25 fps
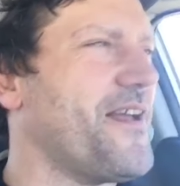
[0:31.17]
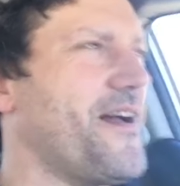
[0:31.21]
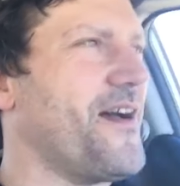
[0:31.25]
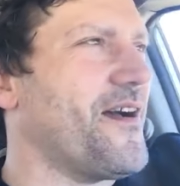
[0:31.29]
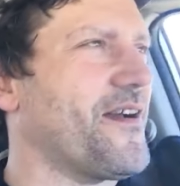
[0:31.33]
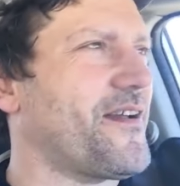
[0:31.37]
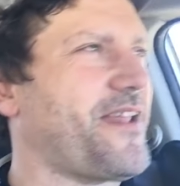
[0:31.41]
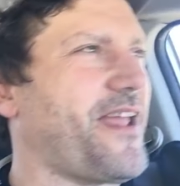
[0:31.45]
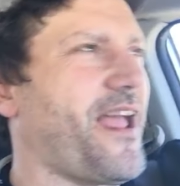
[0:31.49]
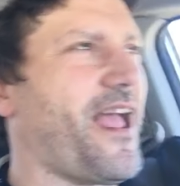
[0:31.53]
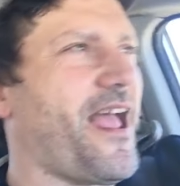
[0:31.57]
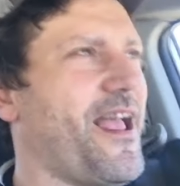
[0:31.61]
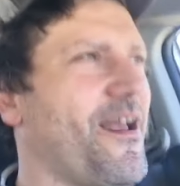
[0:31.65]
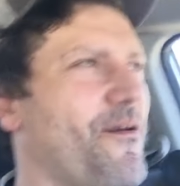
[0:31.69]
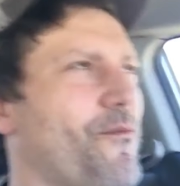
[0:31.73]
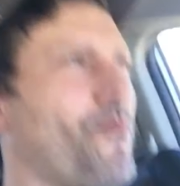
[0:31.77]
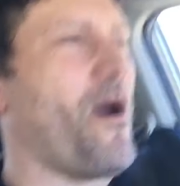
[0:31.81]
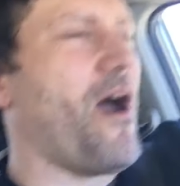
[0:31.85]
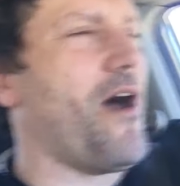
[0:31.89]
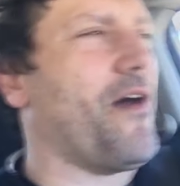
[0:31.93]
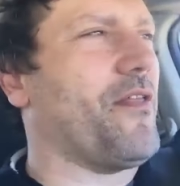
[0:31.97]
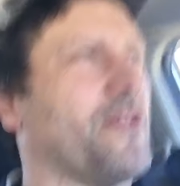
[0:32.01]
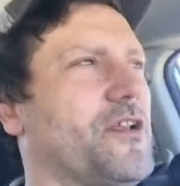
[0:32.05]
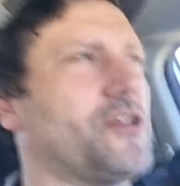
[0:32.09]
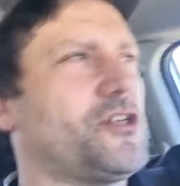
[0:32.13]
okay,
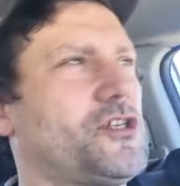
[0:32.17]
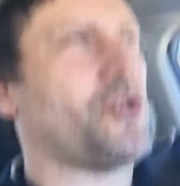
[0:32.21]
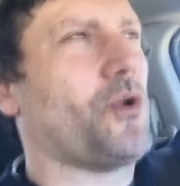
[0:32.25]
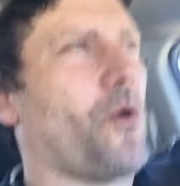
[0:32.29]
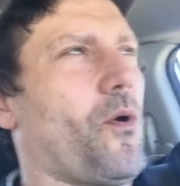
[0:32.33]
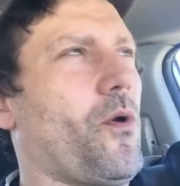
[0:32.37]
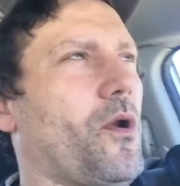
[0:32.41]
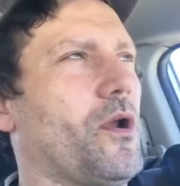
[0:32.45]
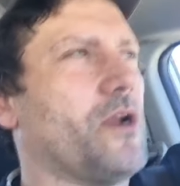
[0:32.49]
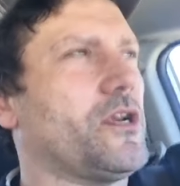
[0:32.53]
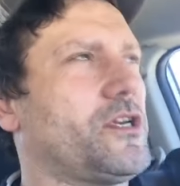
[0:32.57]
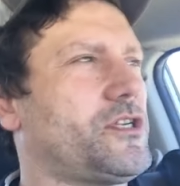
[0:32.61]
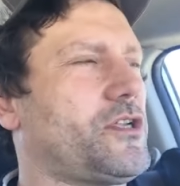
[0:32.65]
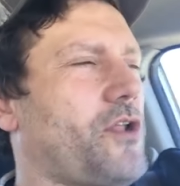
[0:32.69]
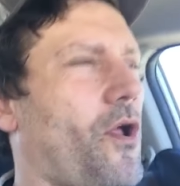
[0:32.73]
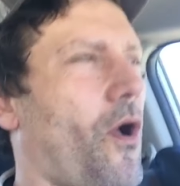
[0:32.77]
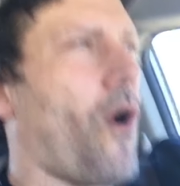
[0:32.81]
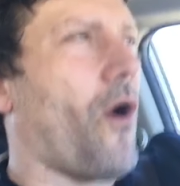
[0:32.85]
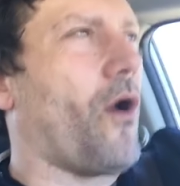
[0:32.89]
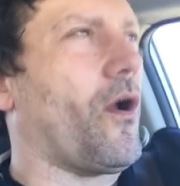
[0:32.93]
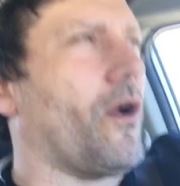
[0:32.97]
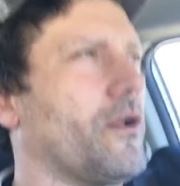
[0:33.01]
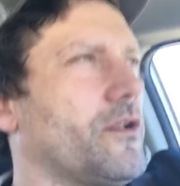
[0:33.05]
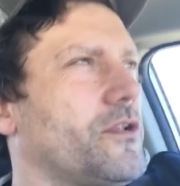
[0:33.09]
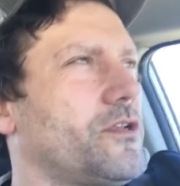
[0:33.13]
well, the story
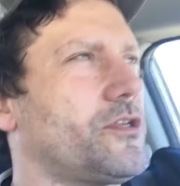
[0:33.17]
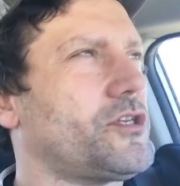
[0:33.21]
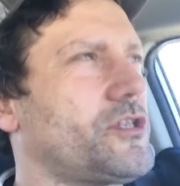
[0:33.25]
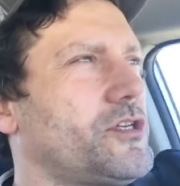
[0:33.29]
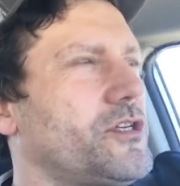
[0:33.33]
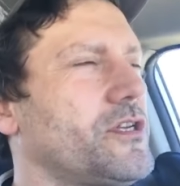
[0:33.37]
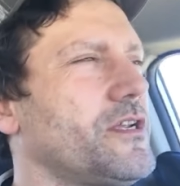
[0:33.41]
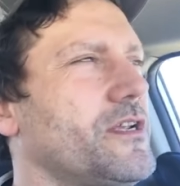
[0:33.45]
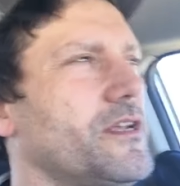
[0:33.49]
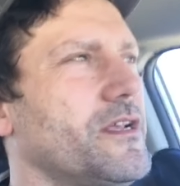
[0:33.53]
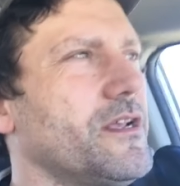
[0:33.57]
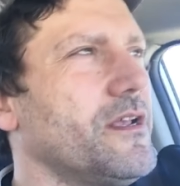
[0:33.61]
starts.